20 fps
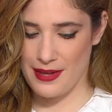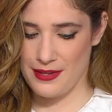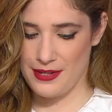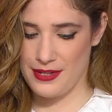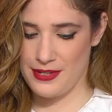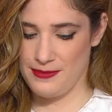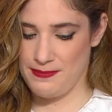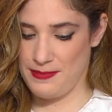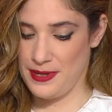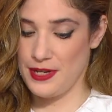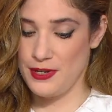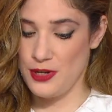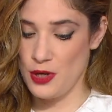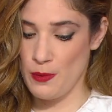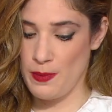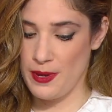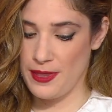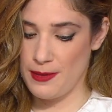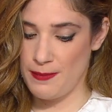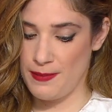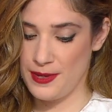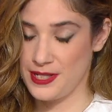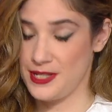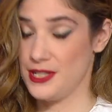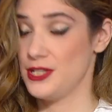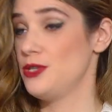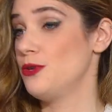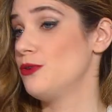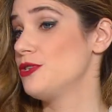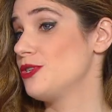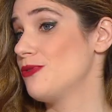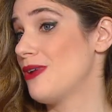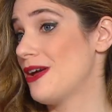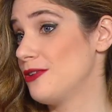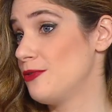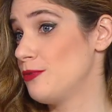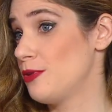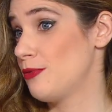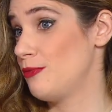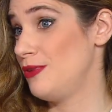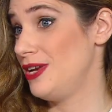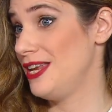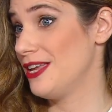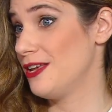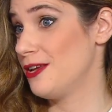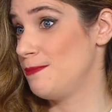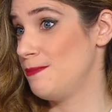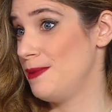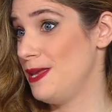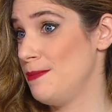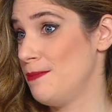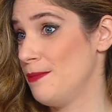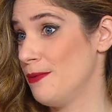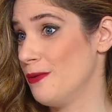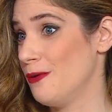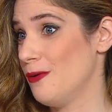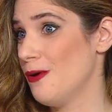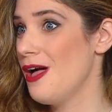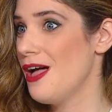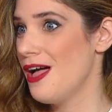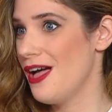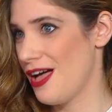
at the, being you being the business, you're surrounded with really good people.